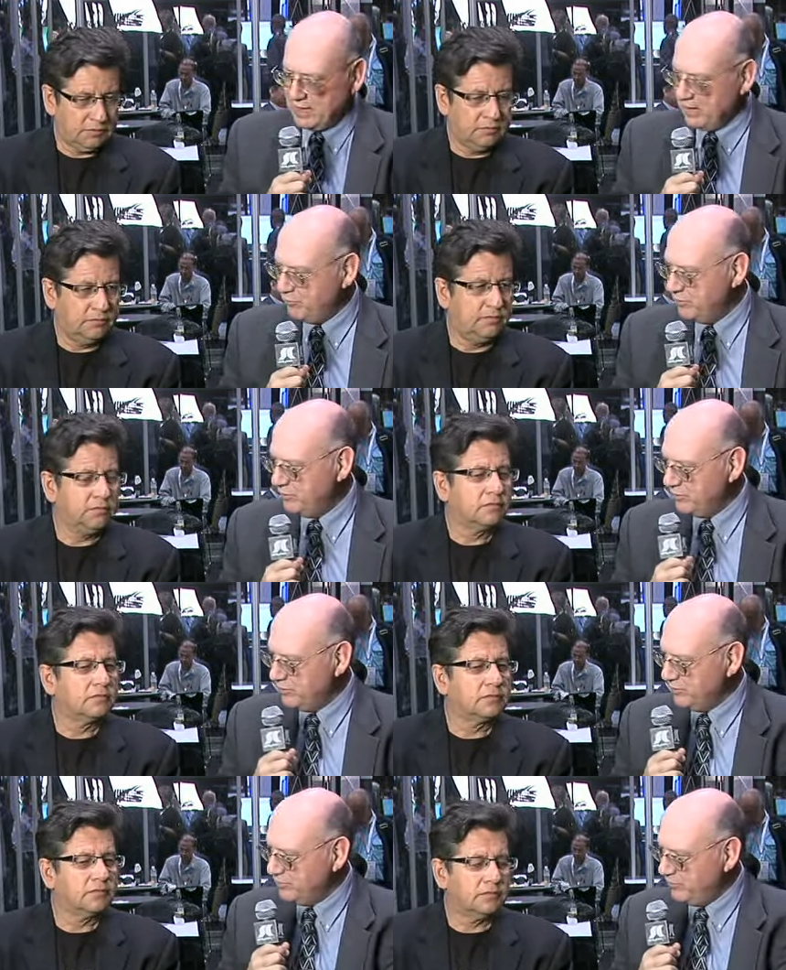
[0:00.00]
Speaker 1: hybrid
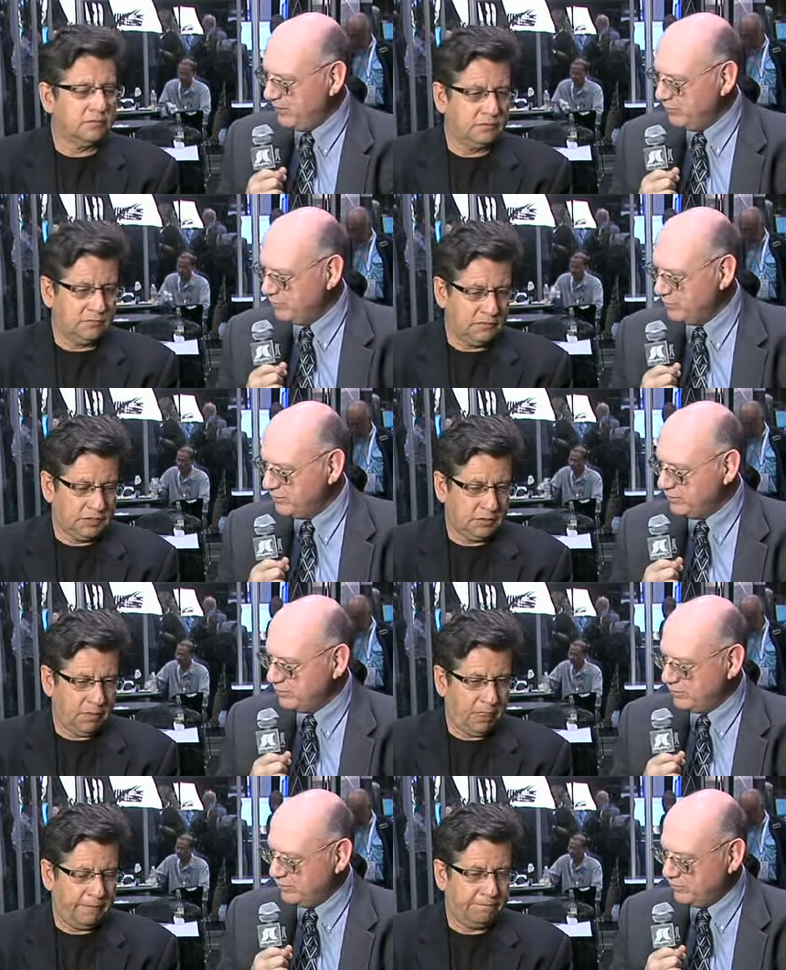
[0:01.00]
sort of debate? What
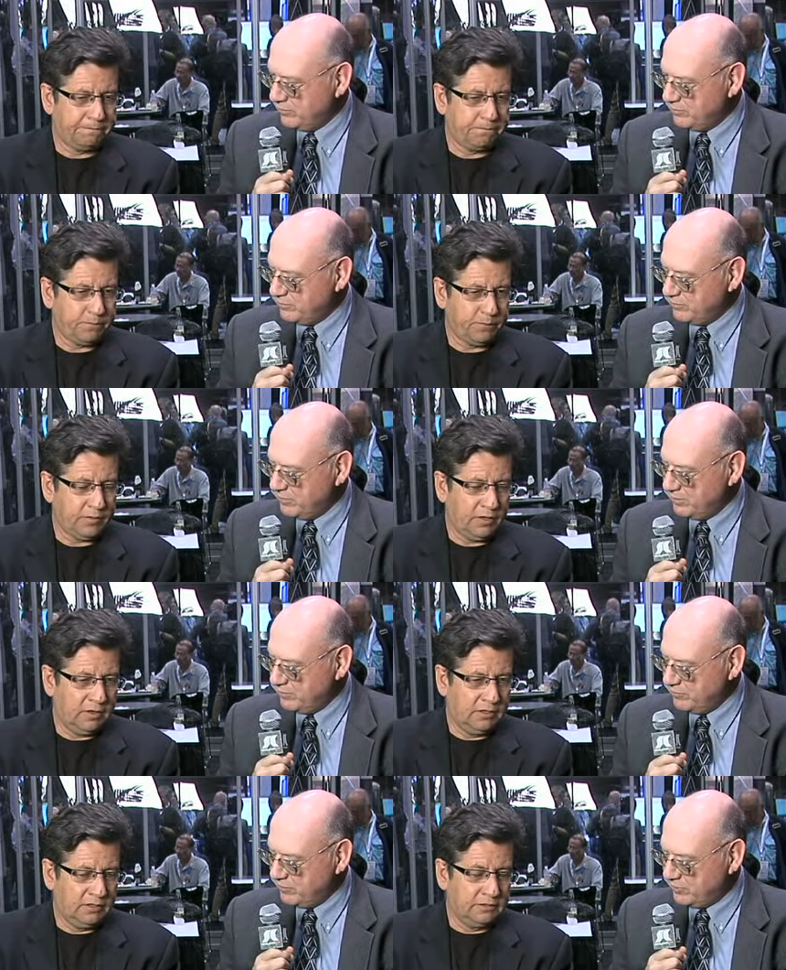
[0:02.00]
you know,
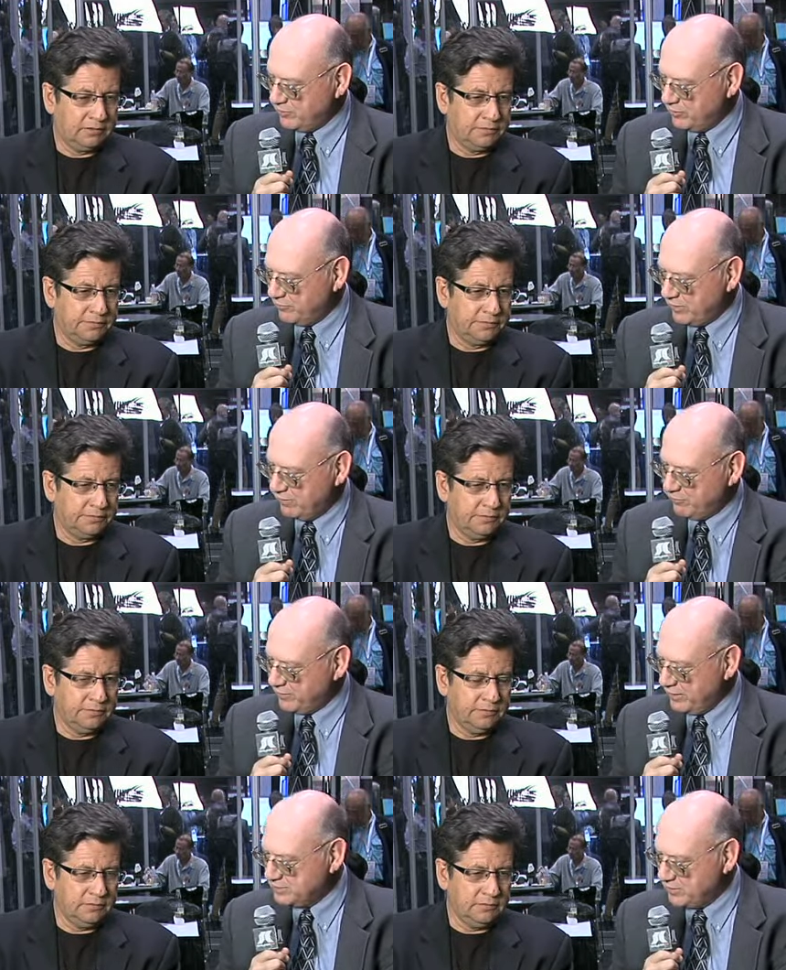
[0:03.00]
um, what sort of
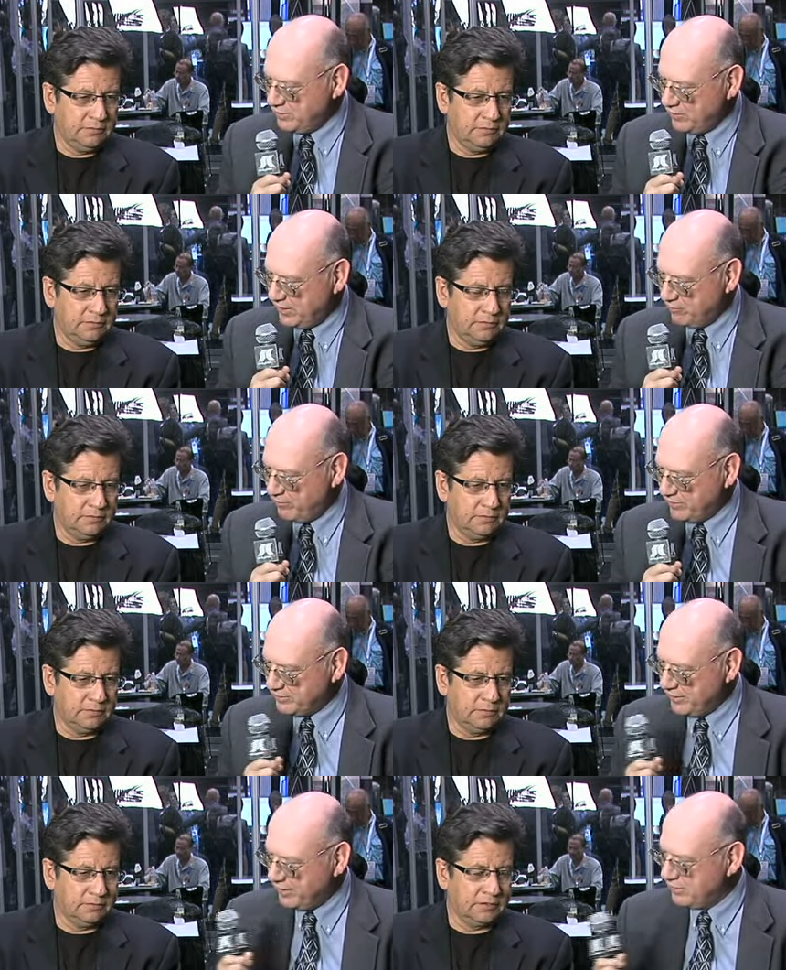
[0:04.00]
conversations do you have
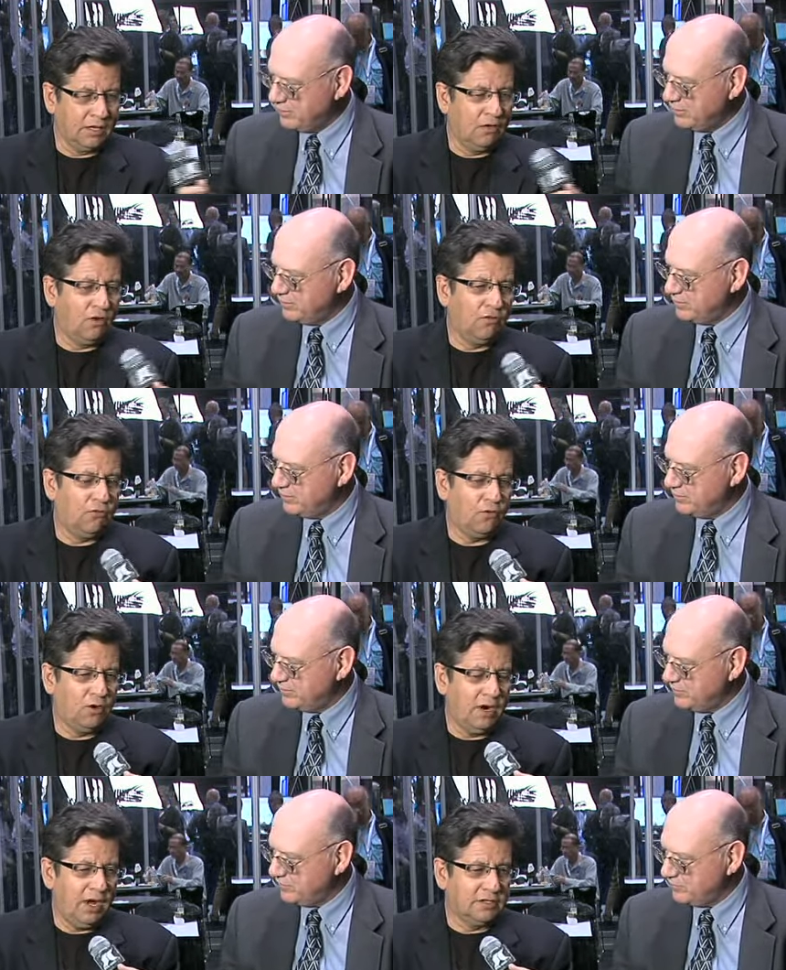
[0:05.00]
about that?
Speaker 2: Well,
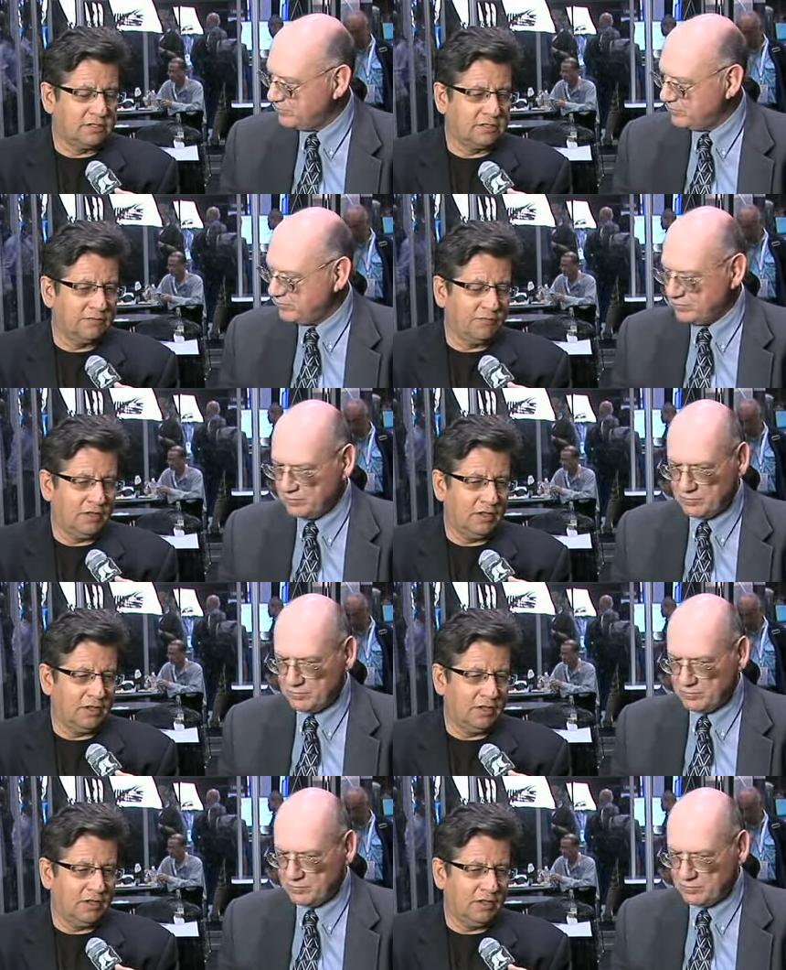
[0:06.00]
for us,